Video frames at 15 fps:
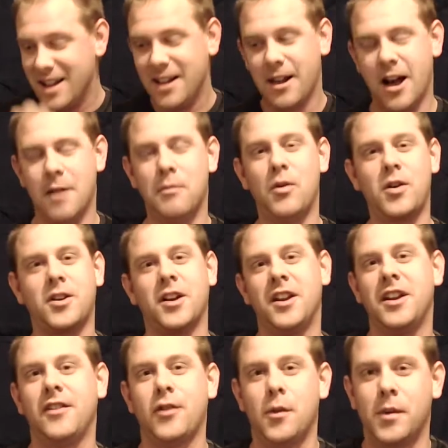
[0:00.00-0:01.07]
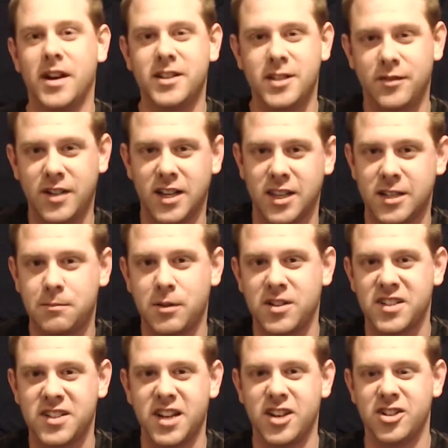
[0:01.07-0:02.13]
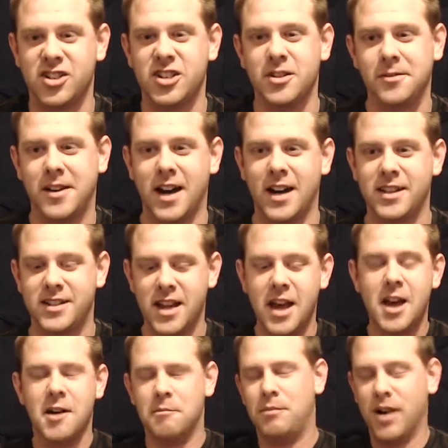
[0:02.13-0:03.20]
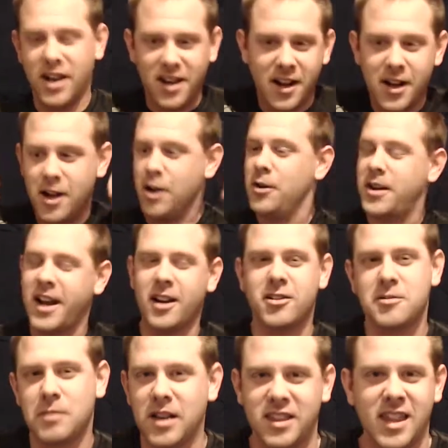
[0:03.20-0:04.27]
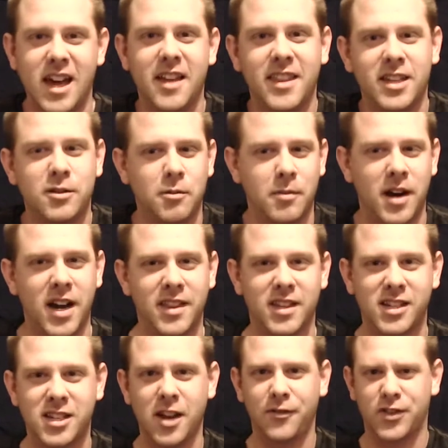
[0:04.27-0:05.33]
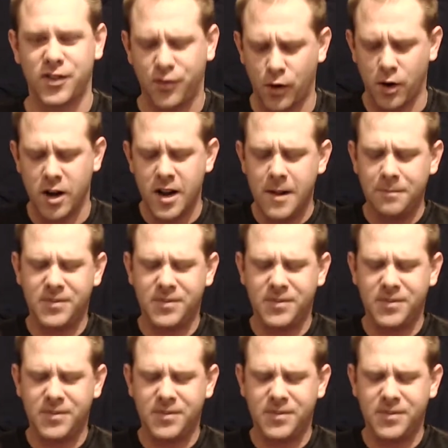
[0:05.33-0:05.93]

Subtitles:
I'm working on different ways of getting this presentation to you guys, but who cares about that? That's what Behind the Snuff is for.